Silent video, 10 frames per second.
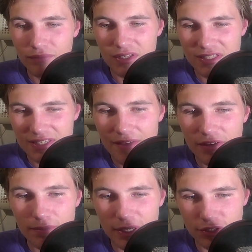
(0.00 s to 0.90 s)

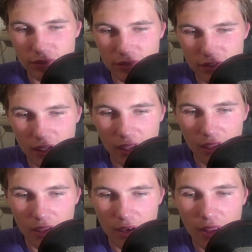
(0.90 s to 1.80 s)
7 pitchers.
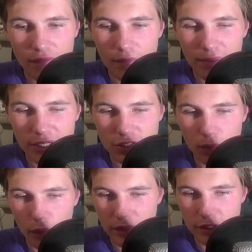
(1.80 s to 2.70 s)
None of them pitched
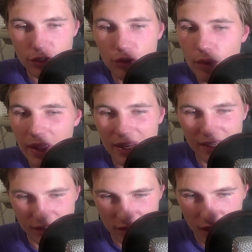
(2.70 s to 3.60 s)
more than 2 innings.